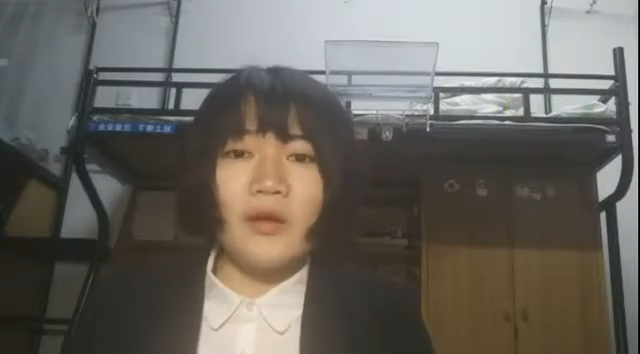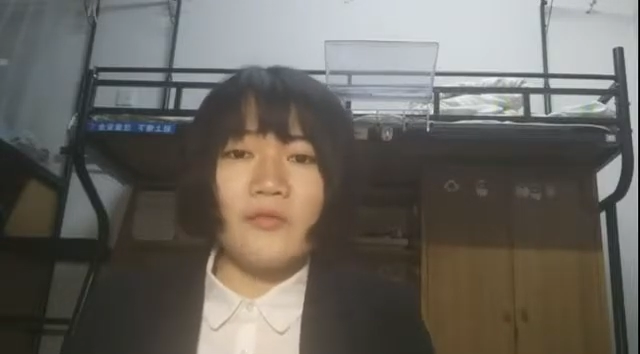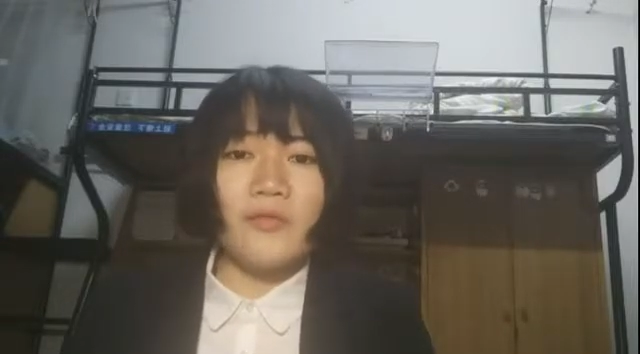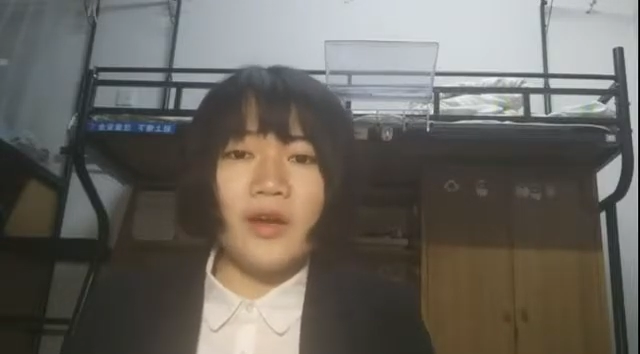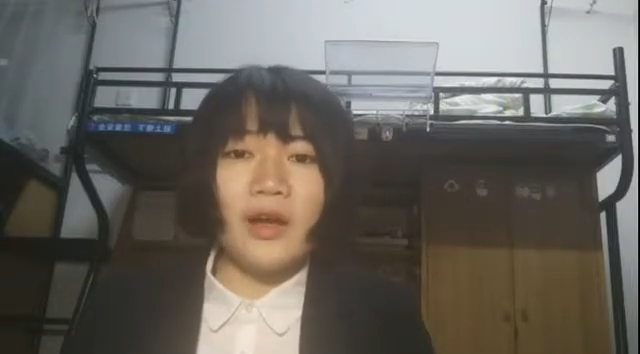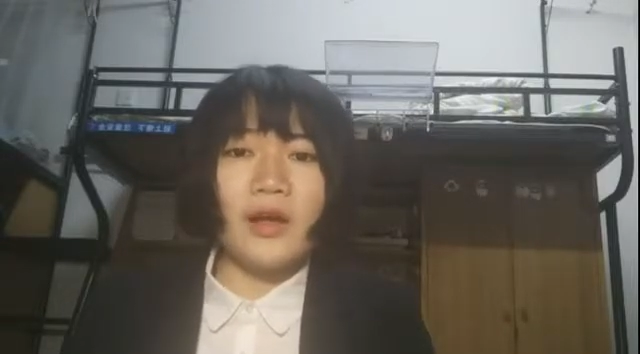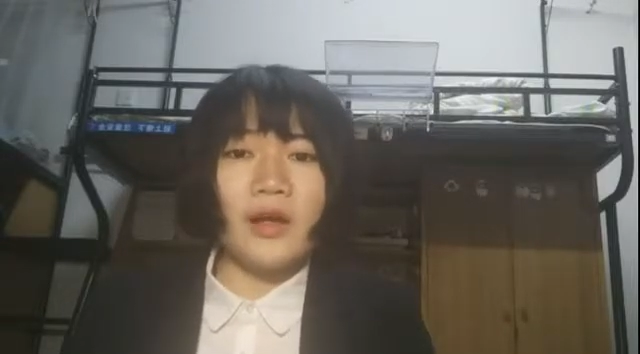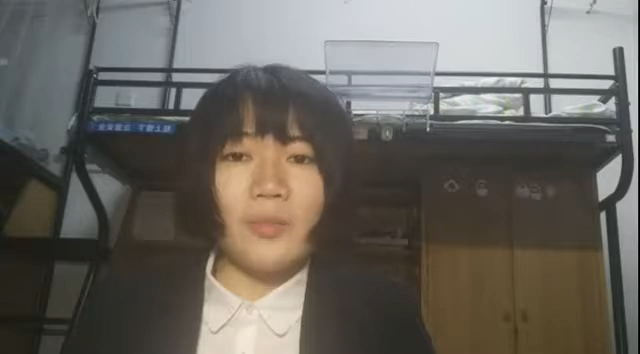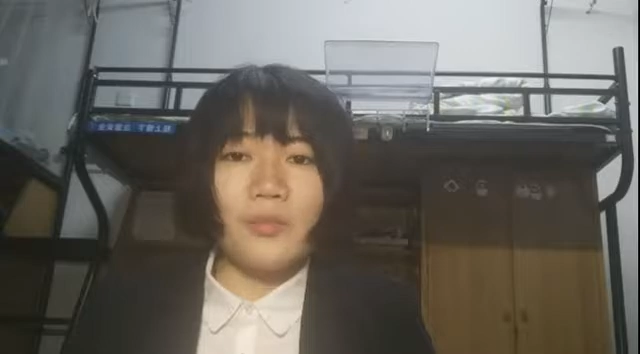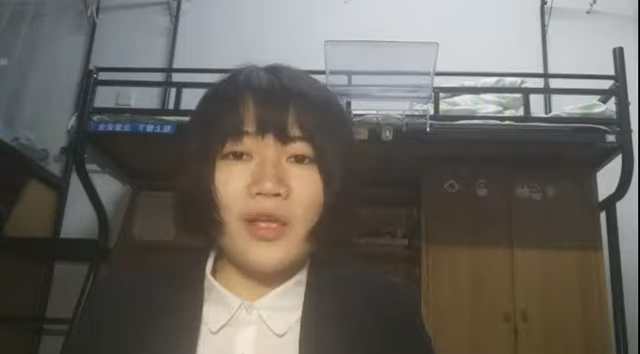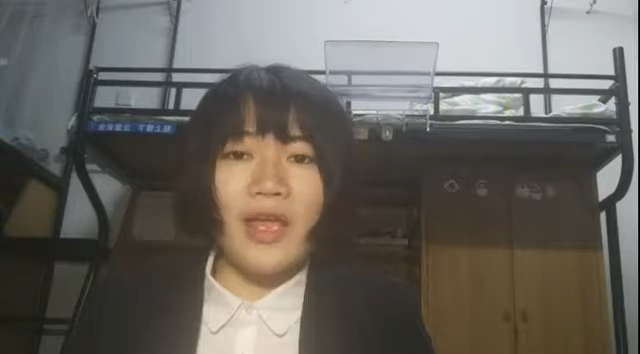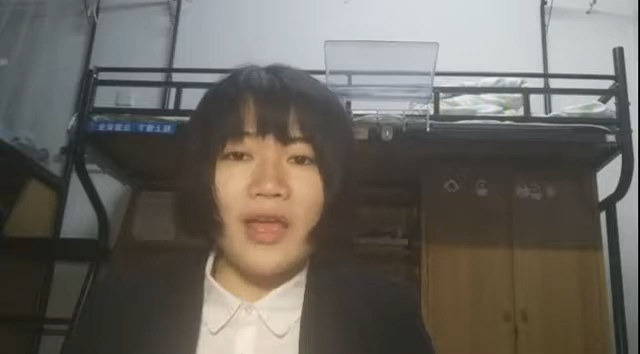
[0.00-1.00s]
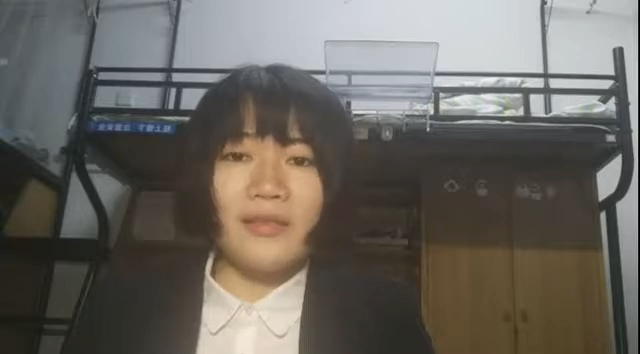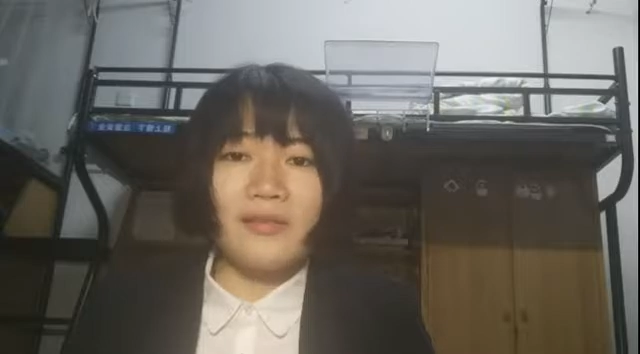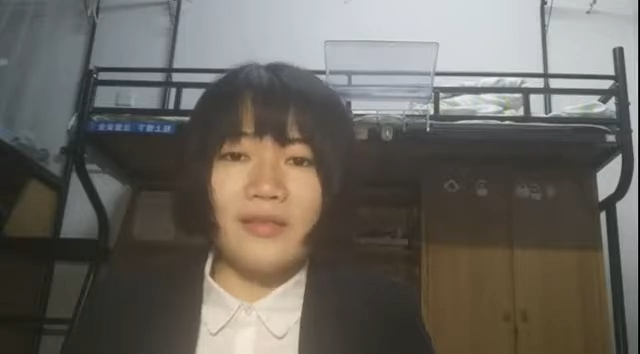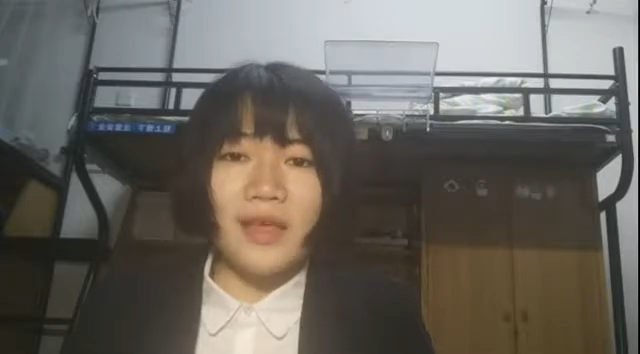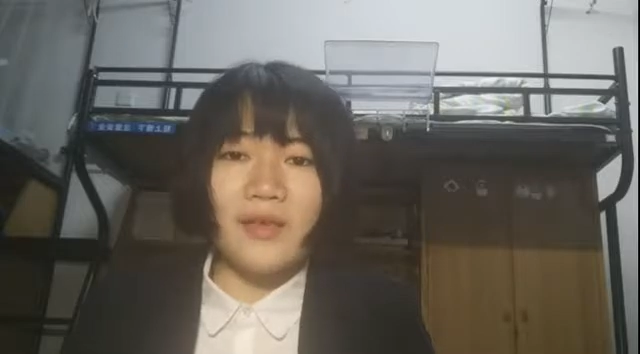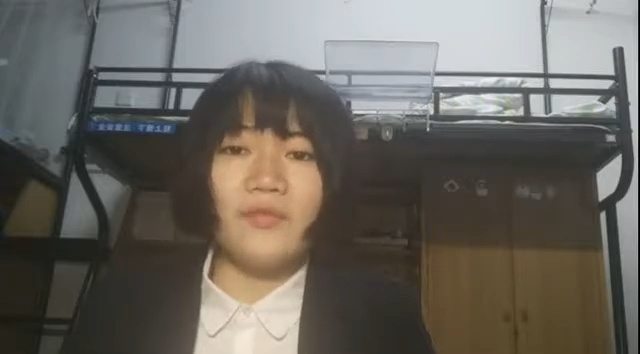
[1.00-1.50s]
from a
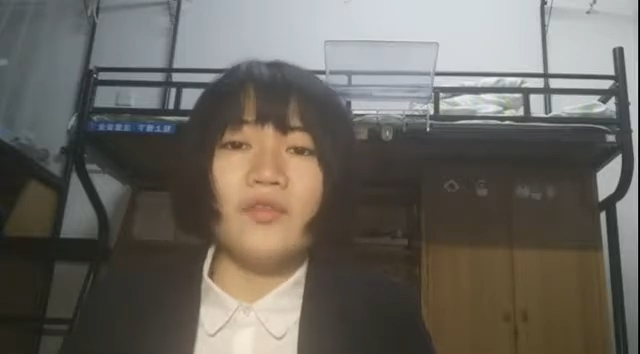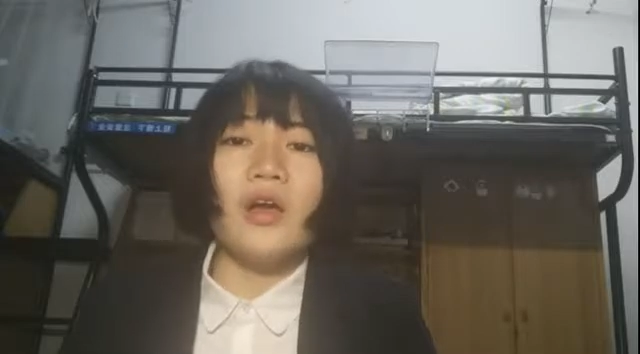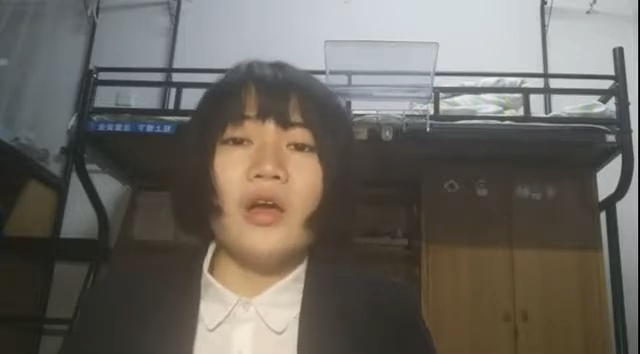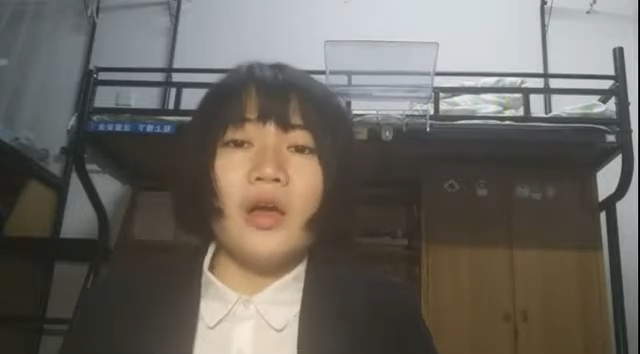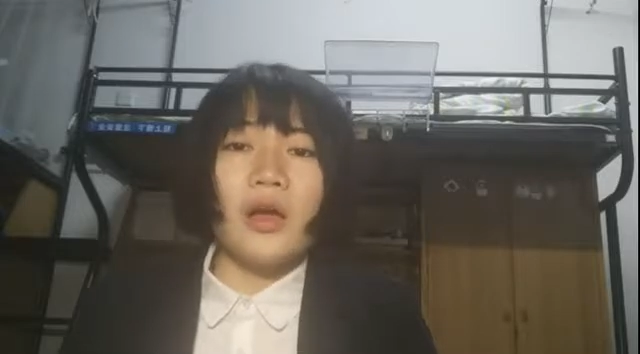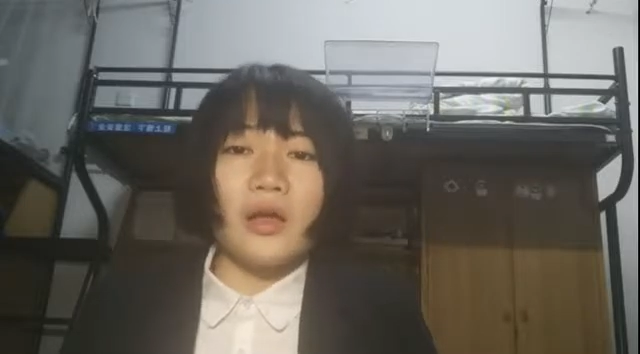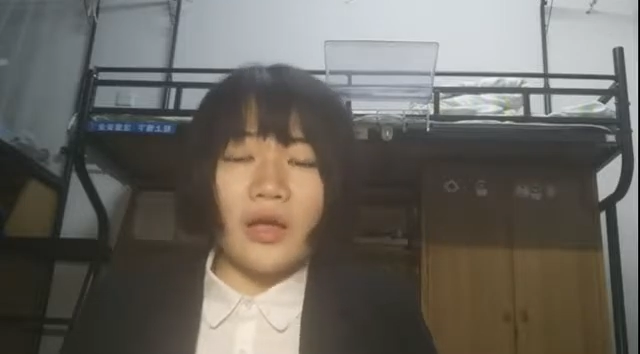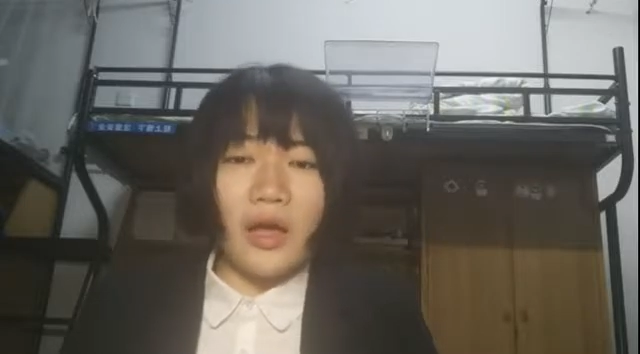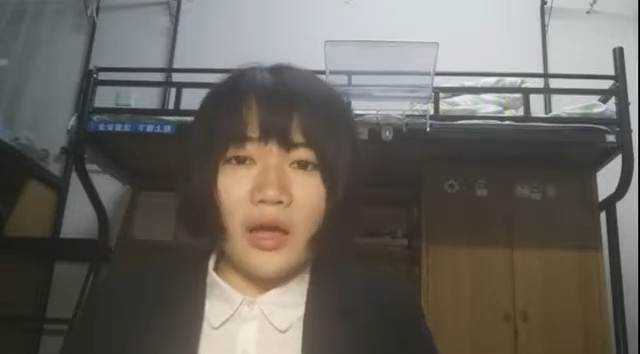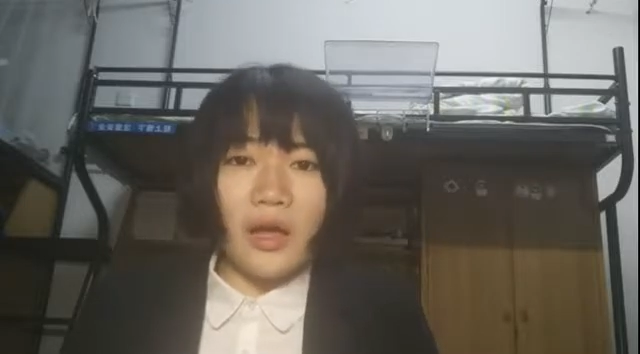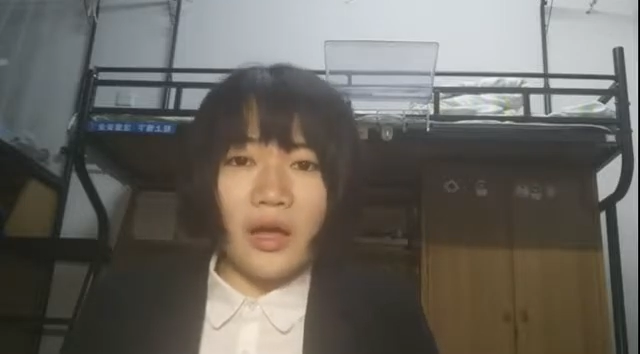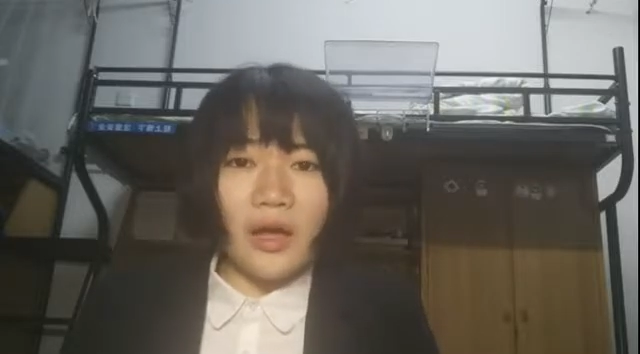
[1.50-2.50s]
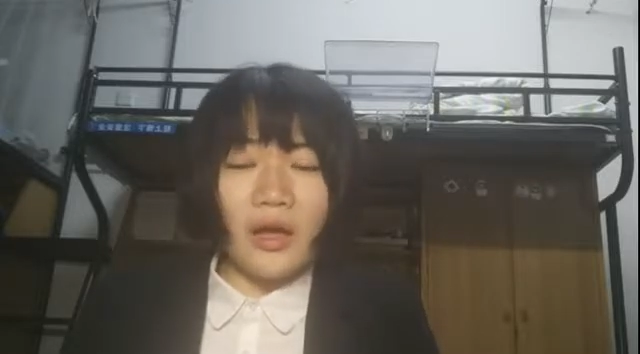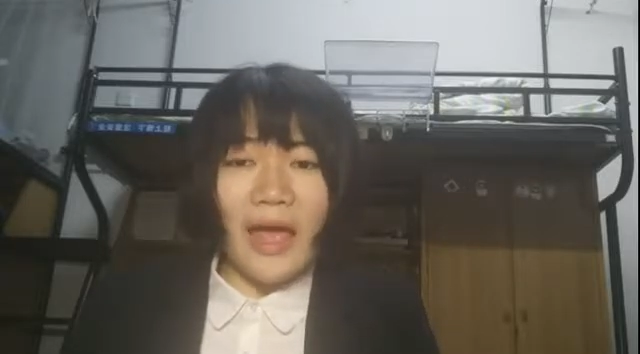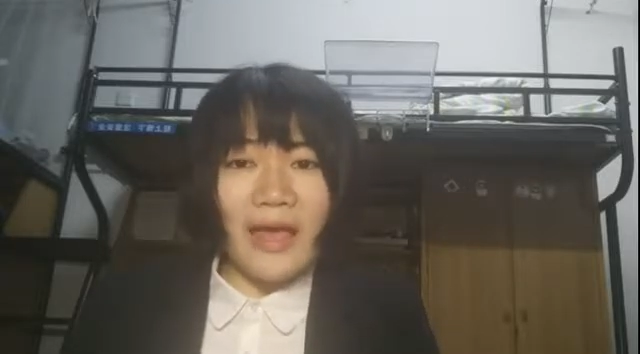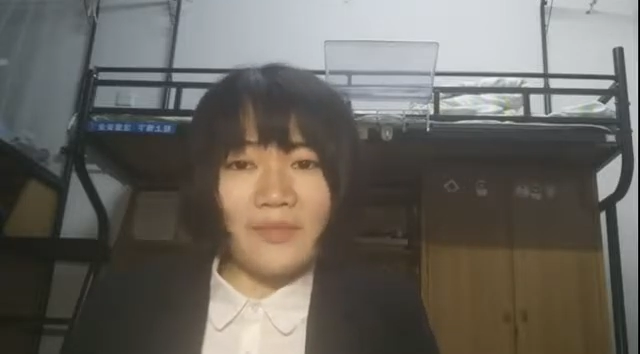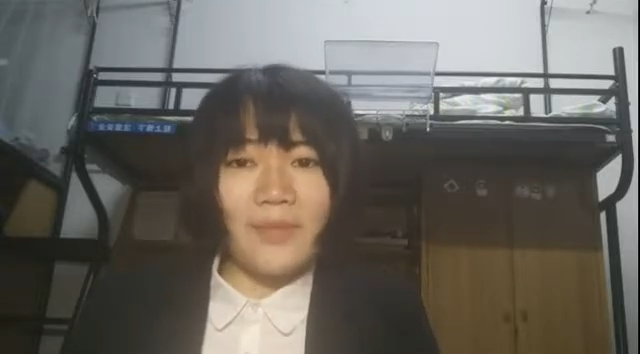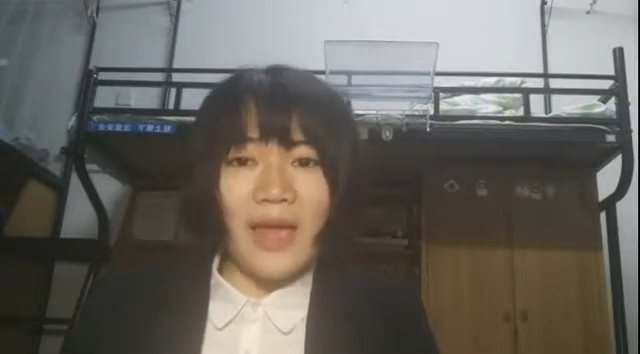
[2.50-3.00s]
comprehensive
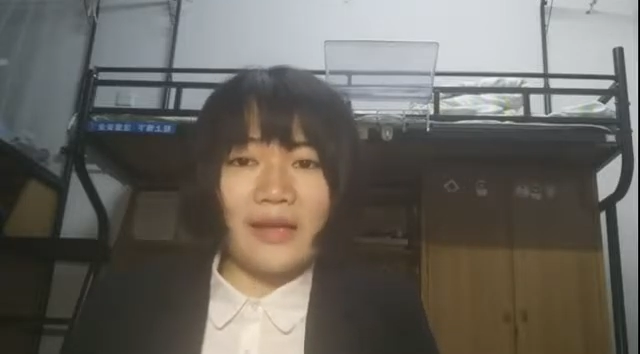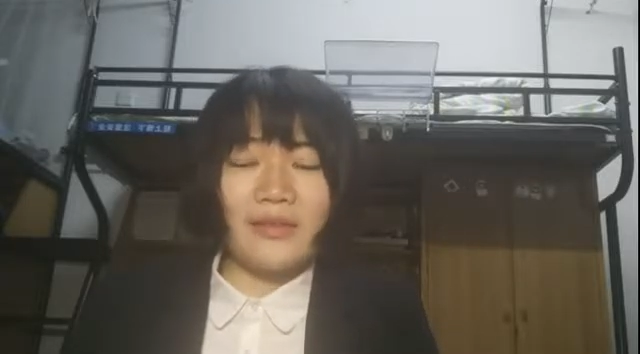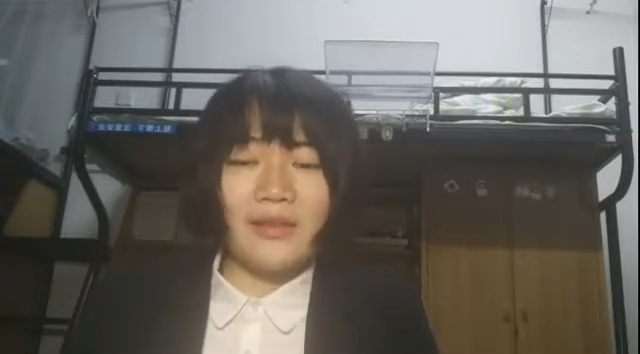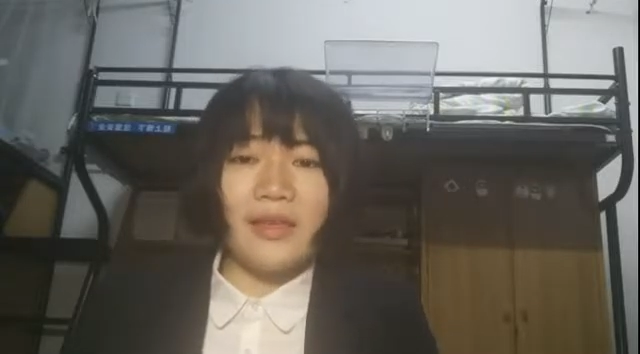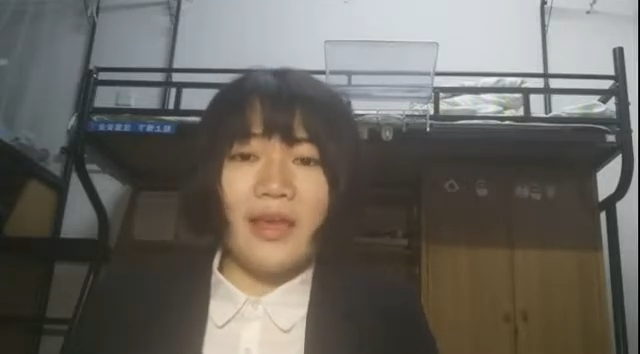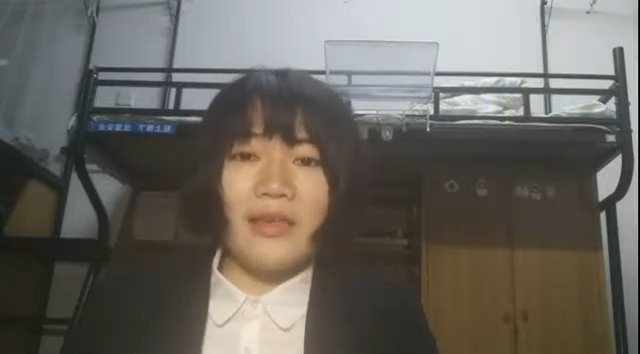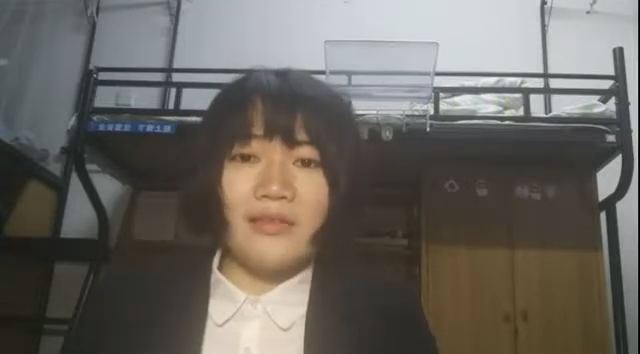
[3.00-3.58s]
aspect.